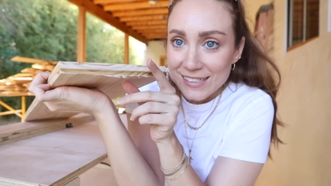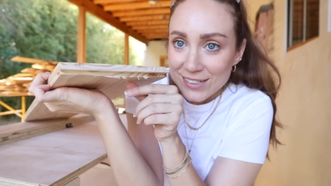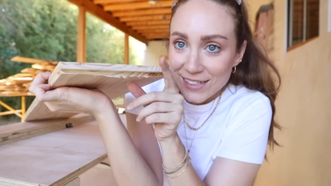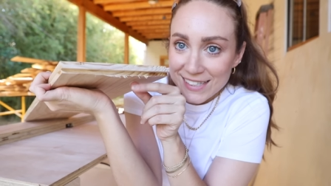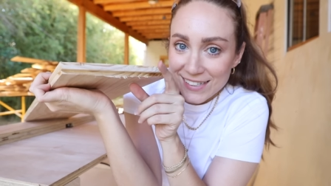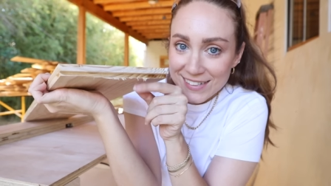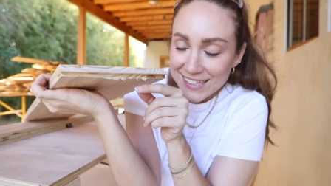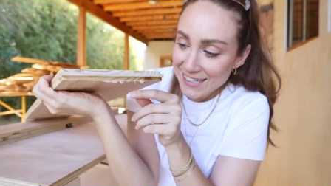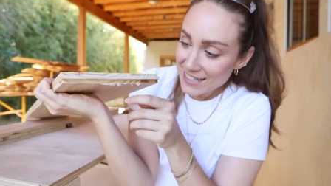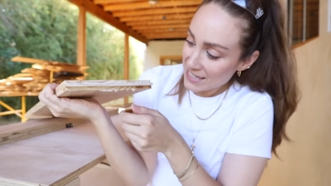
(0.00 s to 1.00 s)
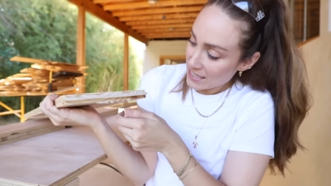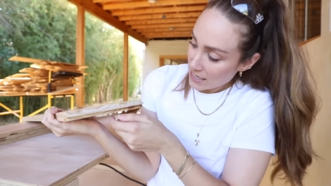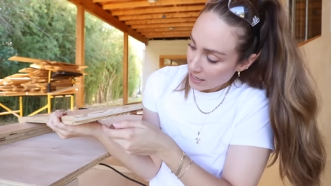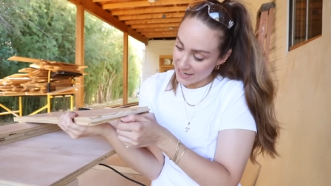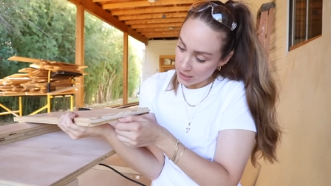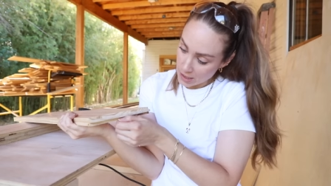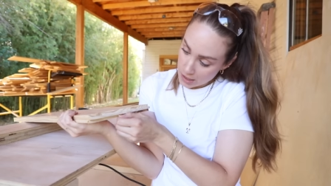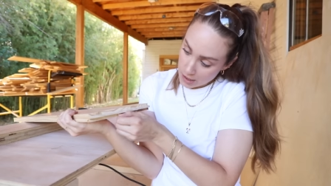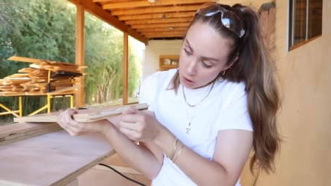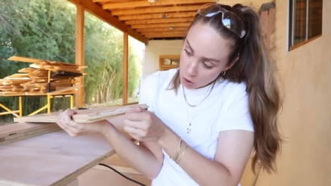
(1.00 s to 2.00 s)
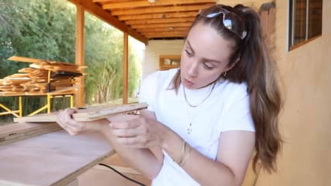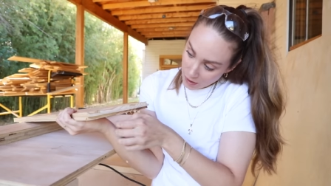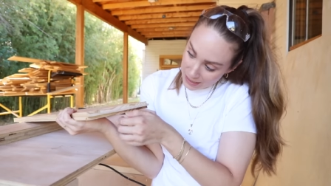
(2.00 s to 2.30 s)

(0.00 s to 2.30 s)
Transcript: diddly dillies.